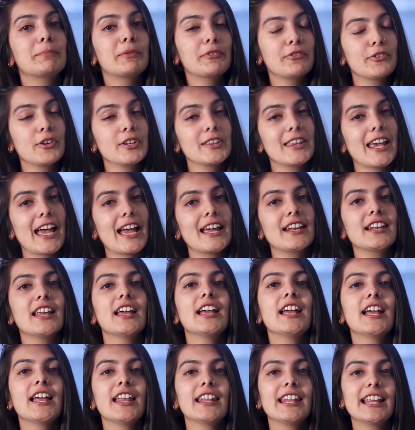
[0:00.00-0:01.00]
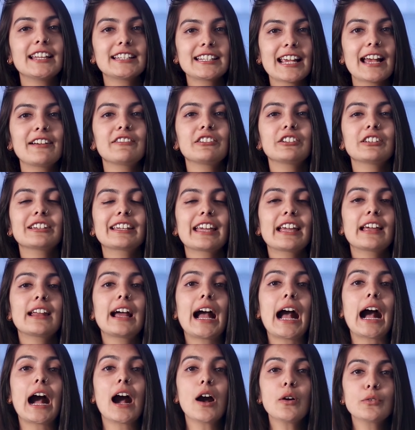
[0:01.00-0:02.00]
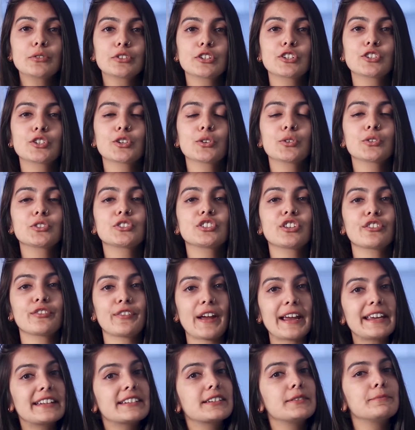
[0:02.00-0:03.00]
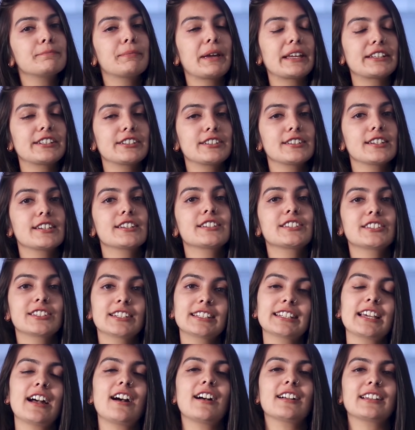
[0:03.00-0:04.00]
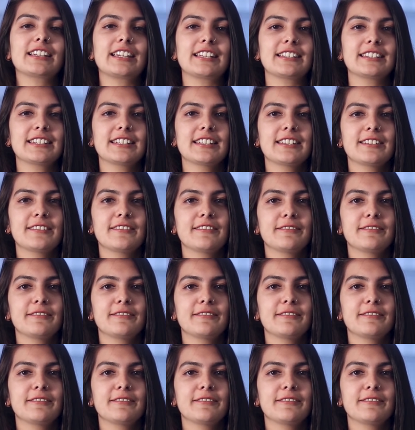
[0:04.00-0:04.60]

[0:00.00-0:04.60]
But before that, let's have a look at how to choose the right competitors to target.